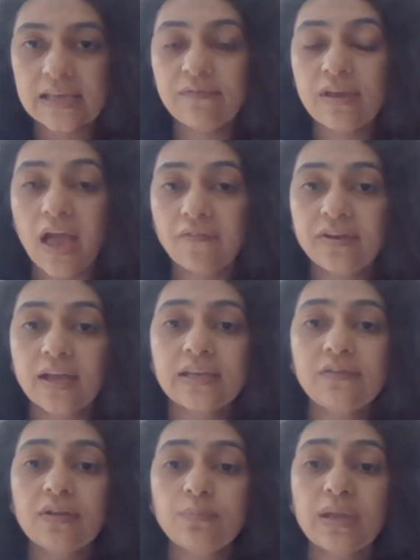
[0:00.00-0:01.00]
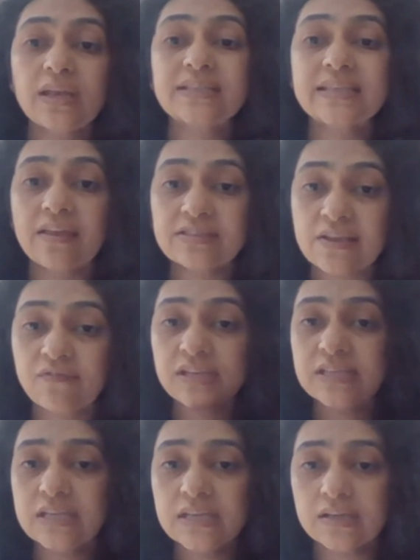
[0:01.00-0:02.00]
We have done even in a
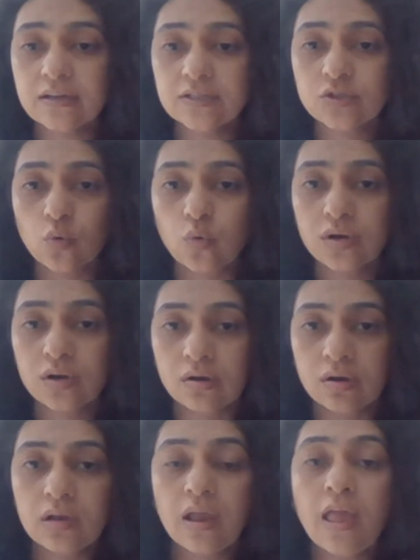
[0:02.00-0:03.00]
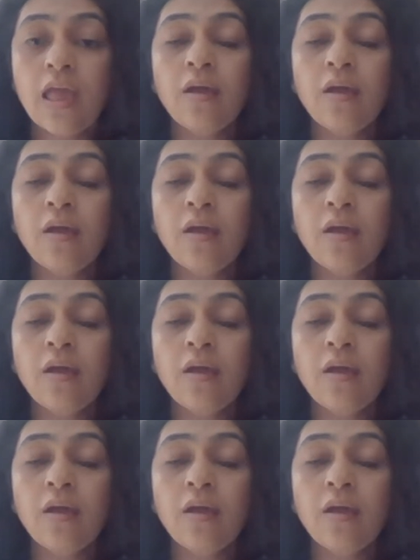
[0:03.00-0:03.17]
17 years old girl.